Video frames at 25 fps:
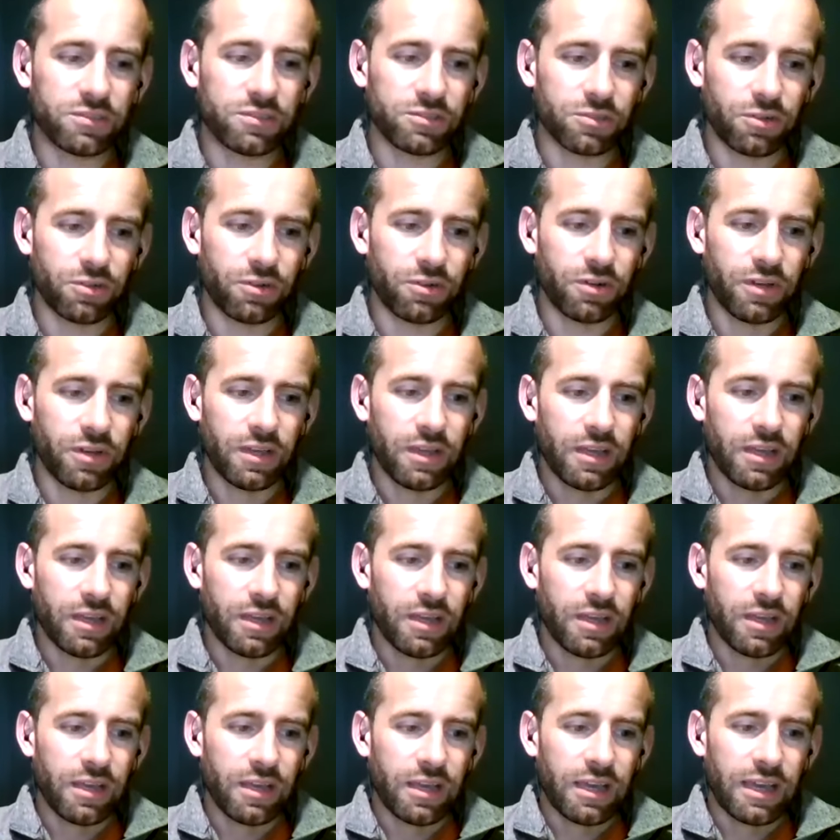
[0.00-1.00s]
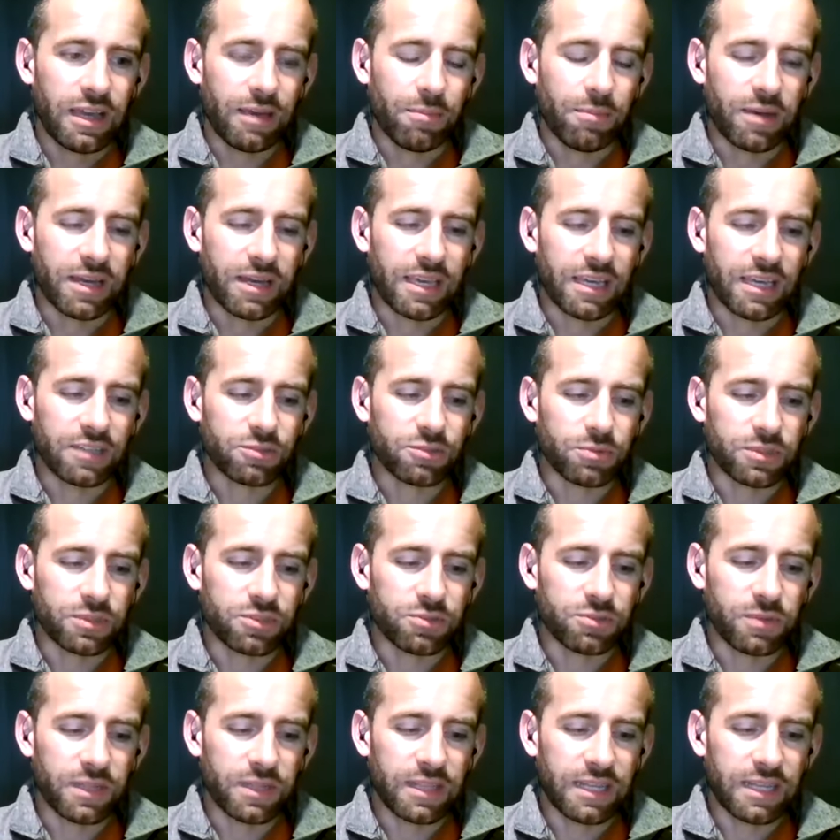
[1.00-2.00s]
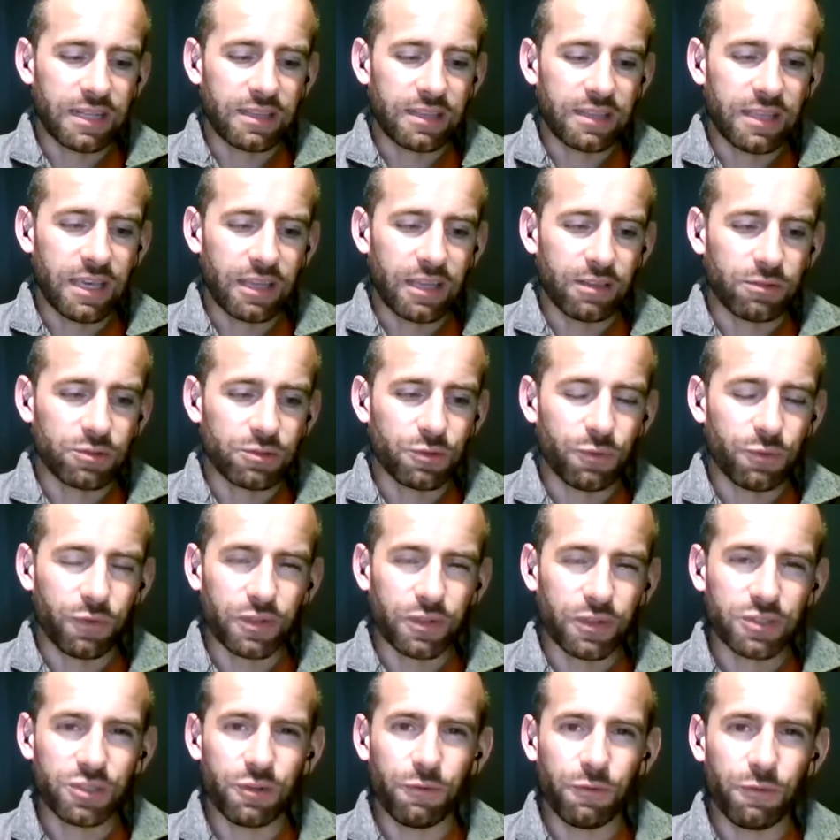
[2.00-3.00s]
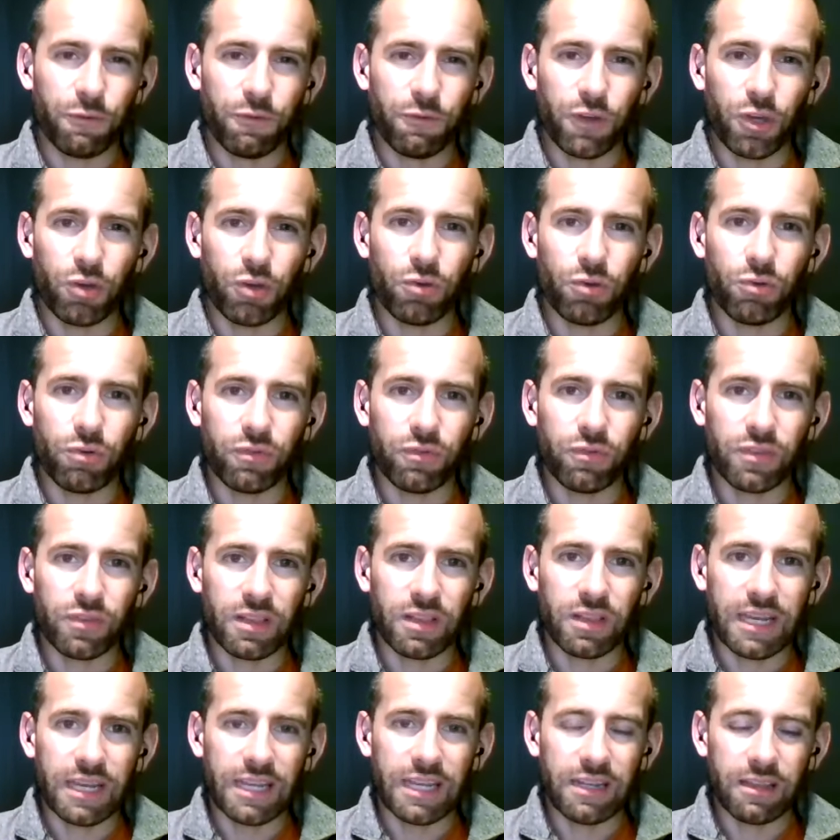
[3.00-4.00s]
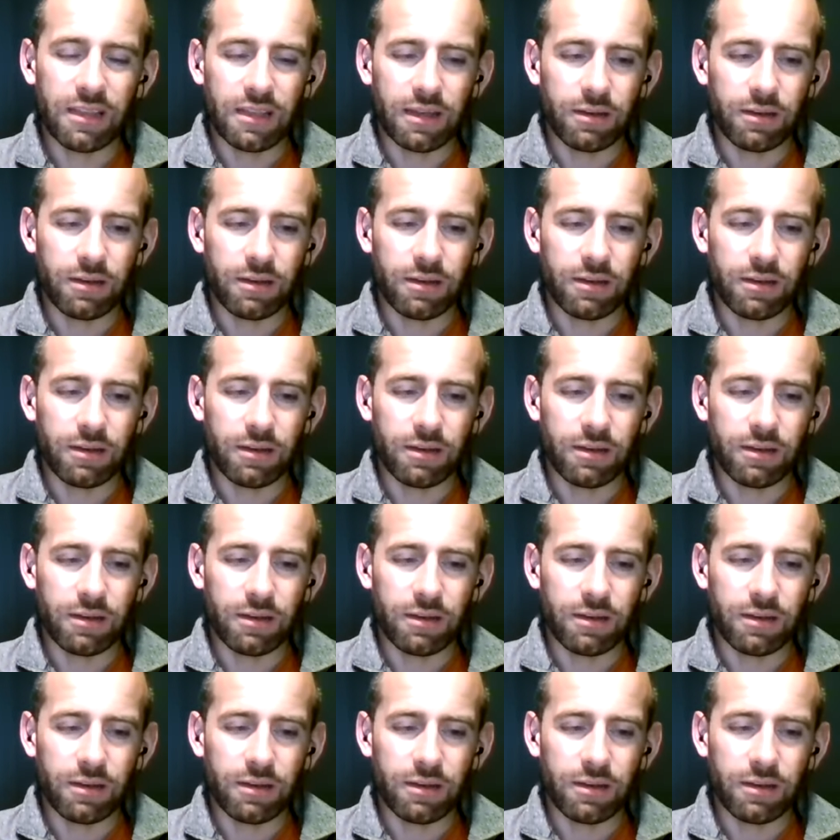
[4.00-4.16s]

So I guess once we did get those first few over the line,